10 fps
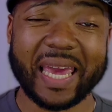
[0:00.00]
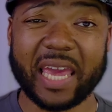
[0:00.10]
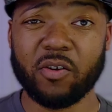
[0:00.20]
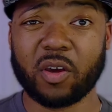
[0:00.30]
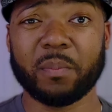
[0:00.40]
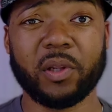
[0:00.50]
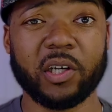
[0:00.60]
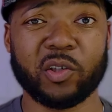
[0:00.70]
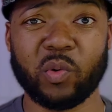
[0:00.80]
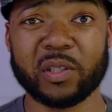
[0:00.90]
And you can
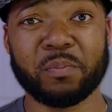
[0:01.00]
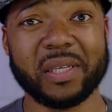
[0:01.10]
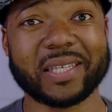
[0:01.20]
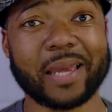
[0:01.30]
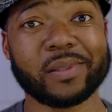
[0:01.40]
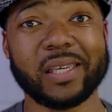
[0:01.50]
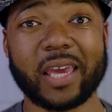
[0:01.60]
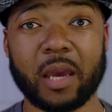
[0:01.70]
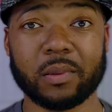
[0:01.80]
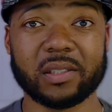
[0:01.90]
plug USB Type-C
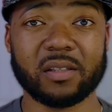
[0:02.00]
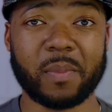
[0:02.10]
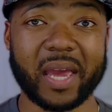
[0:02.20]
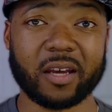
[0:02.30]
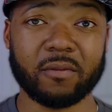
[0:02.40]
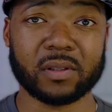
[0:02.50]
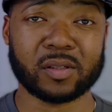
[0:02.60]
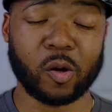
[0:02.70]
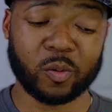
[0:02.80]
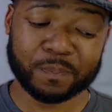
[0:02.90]
cable into the back of it.
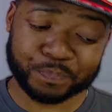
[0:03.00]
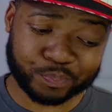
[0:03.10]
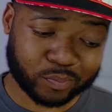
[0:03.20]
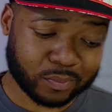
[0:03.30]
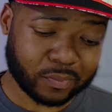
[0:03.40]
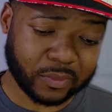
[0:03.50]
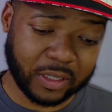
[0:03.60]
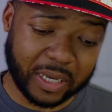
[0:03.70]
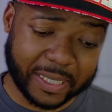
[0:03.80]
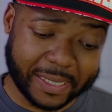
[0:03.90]
So
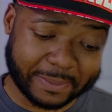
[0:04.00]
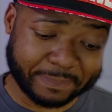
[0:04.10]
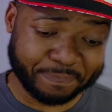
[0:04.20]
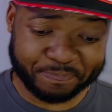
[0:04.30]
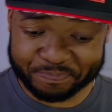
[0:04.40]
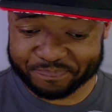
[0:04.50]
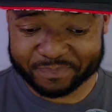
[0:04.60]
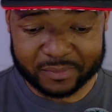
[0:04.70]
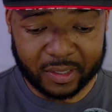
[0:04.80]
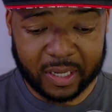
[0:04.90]

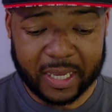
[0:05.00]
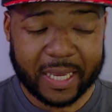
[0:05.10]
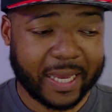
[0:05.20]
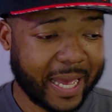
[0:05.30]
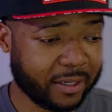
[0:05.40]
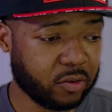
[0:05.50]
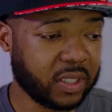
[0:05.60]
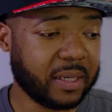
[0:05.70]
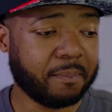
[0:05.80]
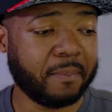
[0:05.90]
I know
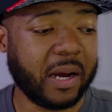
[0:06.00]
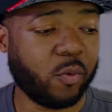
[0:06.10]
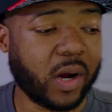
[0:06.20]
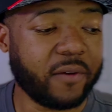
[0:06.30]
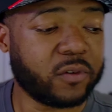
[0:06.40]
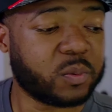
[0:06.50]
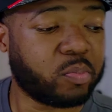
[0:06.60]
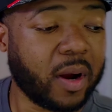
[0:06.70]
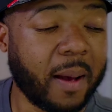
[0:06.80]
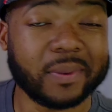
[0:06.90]
that my wife is
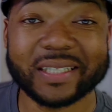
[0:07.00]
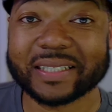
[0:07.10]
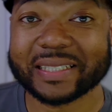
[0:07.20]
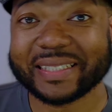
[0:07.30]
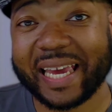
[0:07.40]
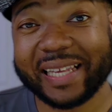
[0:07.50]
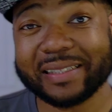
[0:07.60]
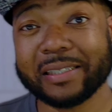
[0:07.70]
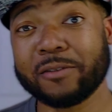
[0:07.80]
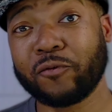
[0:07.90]
probably gonna take
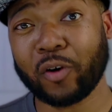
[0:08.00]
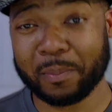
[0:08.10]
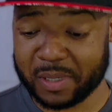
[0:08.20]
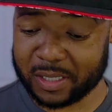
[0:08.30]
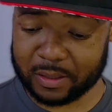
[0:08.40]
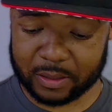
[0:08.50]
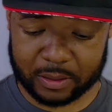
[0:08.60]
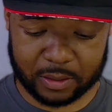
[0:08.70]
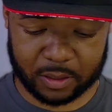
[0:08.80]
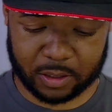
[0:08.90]
these from me.
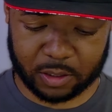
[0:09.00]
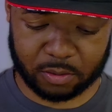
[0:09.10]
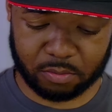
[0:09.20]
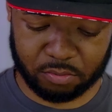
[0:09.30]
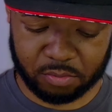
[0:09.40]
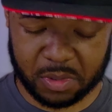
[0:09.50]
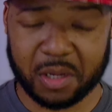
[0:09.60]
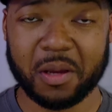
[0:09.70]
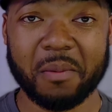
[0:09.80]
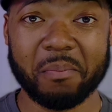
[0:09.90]

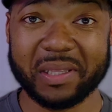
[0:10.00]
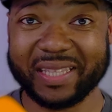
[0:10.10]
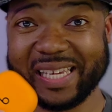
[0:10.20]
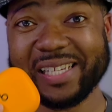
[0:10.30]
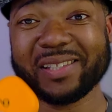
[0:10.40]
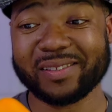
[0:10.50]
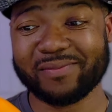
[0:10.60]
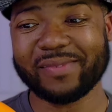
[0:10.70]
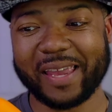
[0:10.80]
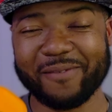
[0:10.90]
But these,
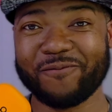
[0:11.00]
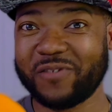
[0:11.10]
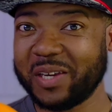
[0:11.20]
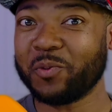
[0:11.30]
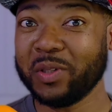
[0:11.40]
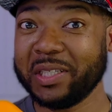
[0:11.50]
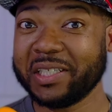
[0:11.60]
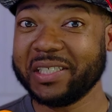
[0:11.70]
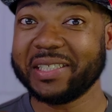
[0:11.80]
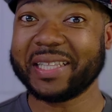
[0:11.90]
they fit really
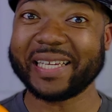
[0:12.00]
good.